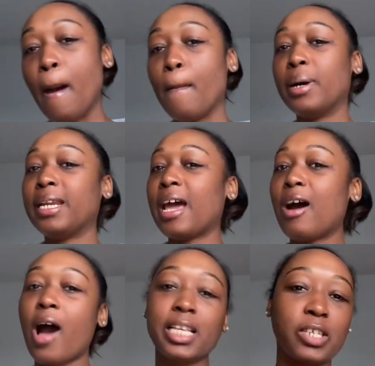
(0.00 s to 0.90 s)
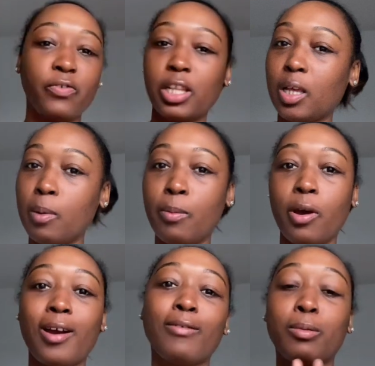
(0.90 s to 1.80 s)
But now I just feel a little bit more
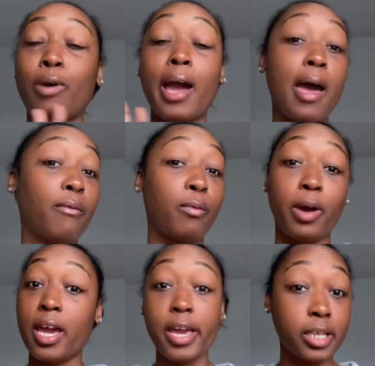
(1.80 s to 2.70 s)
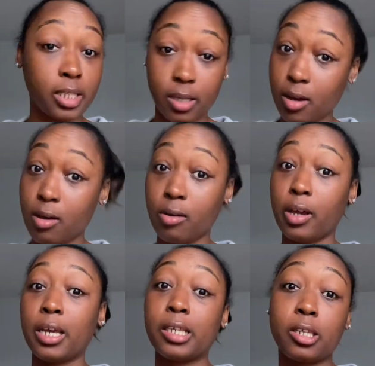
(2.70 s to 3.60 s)
comfortable. I have ways to go
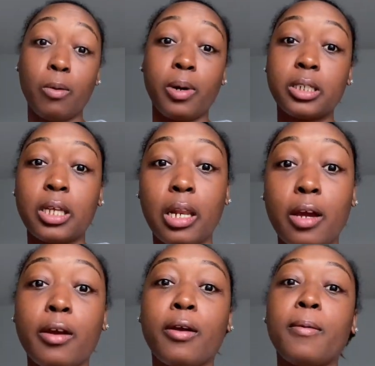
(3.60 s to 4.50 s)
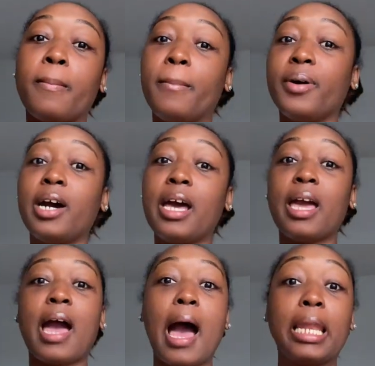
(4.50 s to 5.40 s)
and so much to learn,
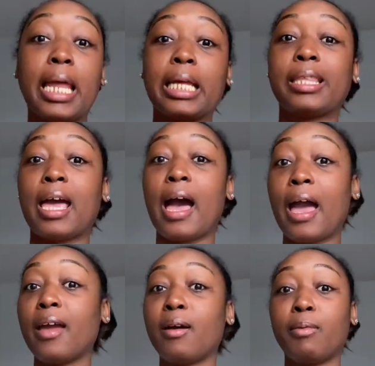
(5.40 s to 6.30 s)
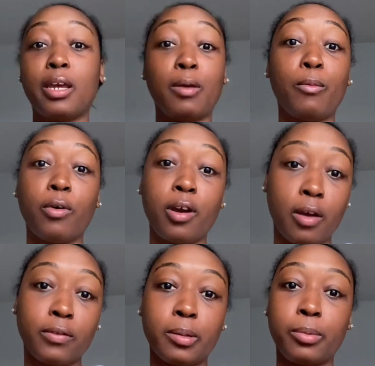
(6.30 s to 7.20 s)
but I like that I am getting more
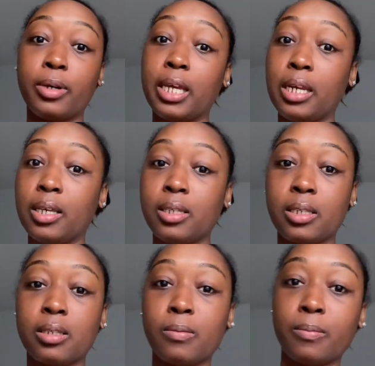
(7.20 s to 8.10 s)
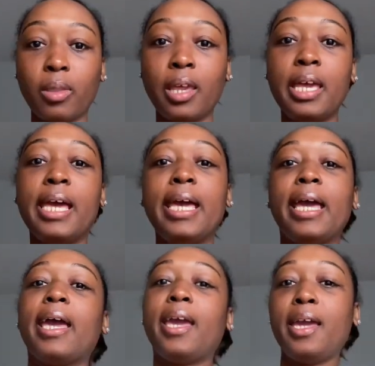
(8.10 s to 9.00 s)
comfortable in this.
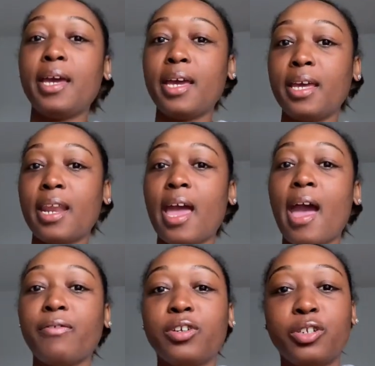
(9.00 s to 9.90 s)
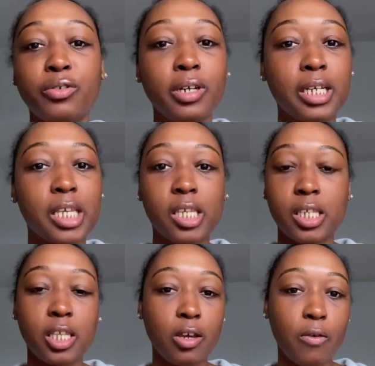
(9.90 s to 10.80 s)
And after doing this, it's
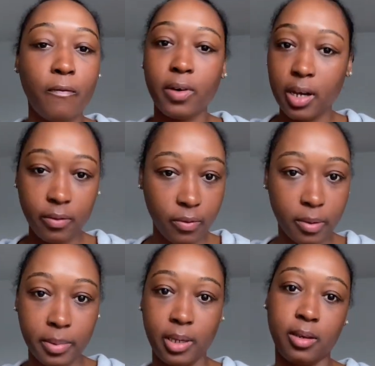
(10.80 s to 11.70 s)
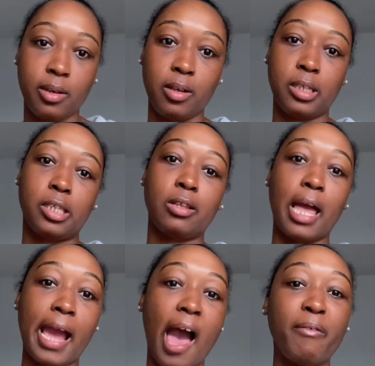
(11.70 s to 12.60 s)
still fun for me. So
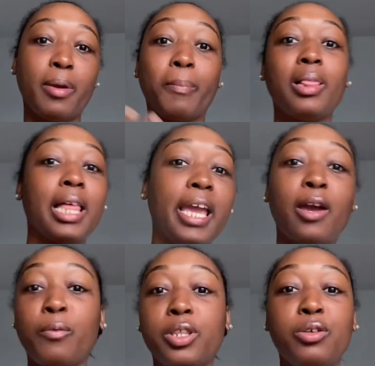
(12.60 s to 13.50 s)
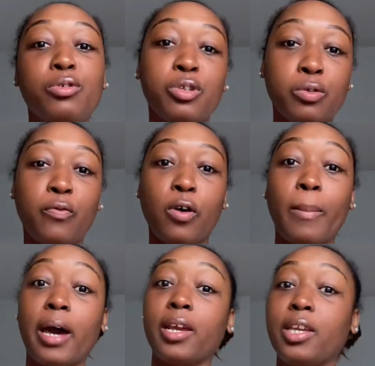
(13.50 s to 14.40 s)
like I've been playing with YouTube for
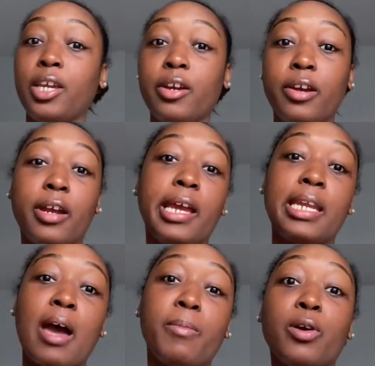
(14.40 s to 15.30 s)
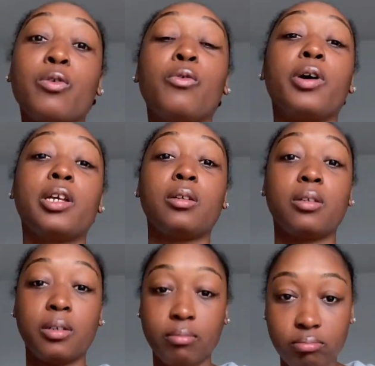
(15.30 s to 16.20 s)
about a year and I've been
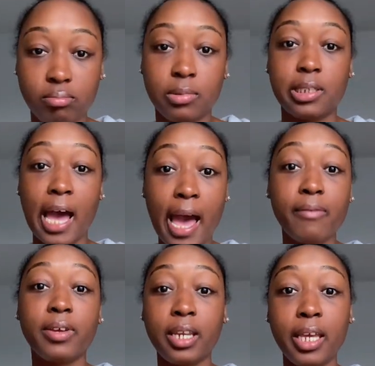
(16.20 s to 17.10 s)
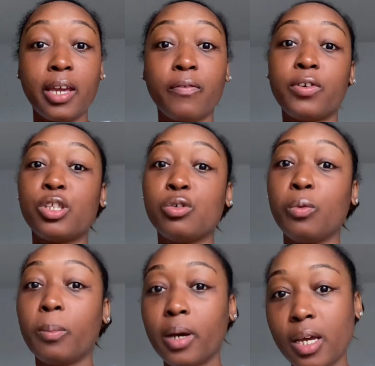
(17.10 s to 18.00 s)
going diving in for two
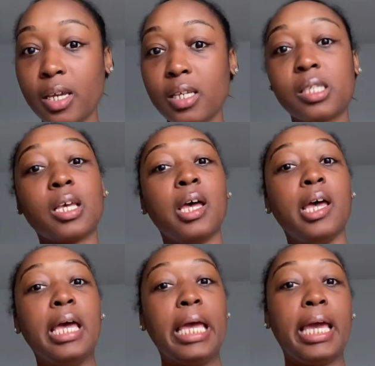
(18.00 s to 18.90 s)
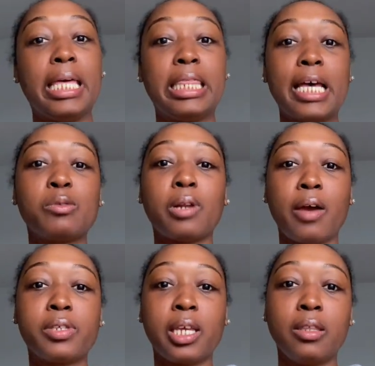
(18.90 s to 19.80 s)
months and that's when
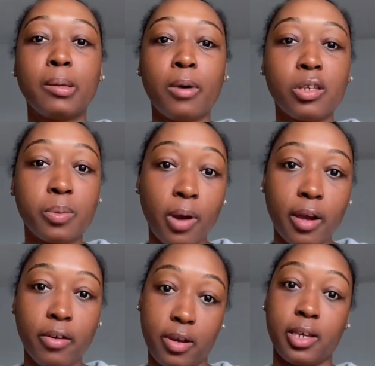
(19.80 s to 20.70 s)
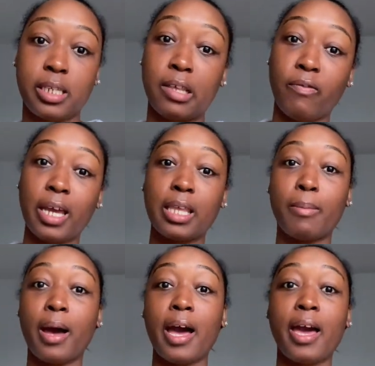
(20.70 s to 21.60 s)
I've seen the most progress. The fact that
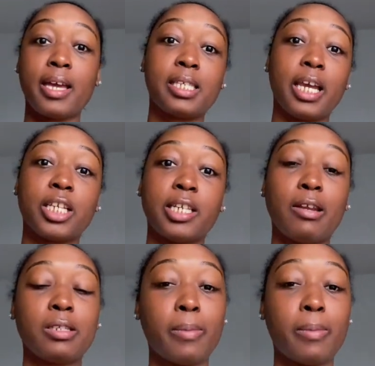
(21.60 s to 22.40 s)
my second channel is